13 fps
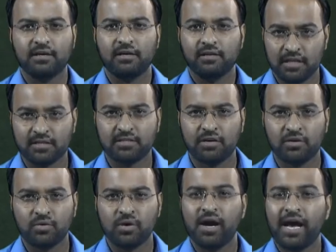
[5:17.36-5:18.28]
Yes or no?
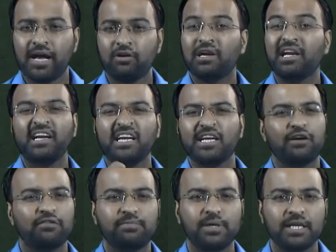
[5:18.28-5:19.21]
And on lending
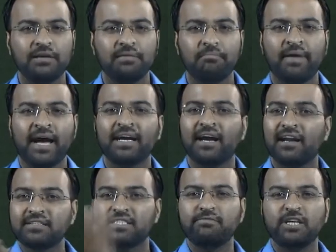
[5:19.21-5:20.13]
of money, bank are
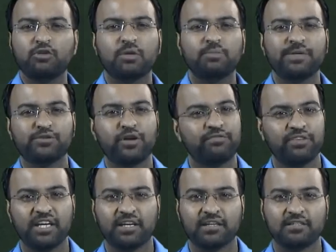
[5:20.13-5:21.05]
receiving 12% of
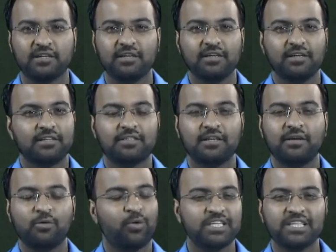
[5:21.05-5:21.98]
interest. Sir,
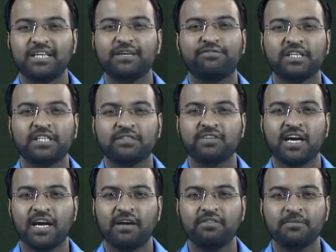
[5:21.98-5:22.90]
what is the difference we are
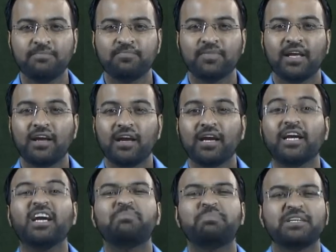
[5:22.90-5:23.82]
having?
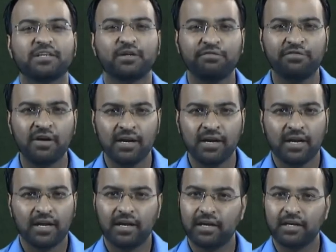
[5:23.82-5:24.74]
8%
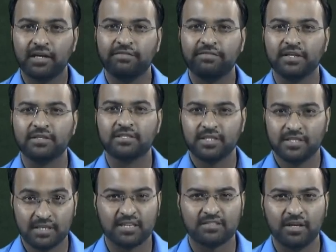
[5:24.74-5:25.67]
of difference.
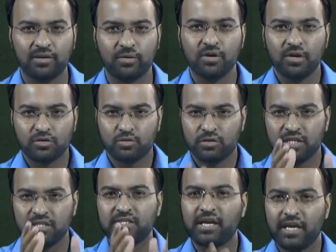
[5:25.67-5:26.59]
Yes or no? So
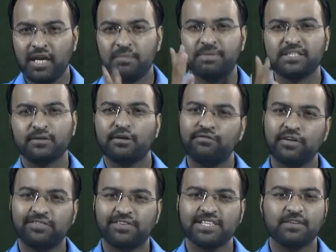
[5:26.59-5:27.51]
this 8% of
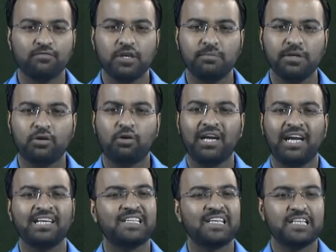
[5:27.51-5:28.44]
difference will be called
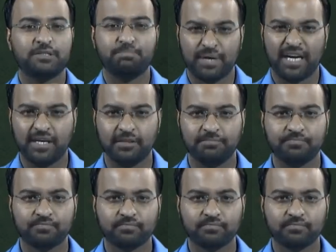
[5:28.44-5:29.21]
as spread.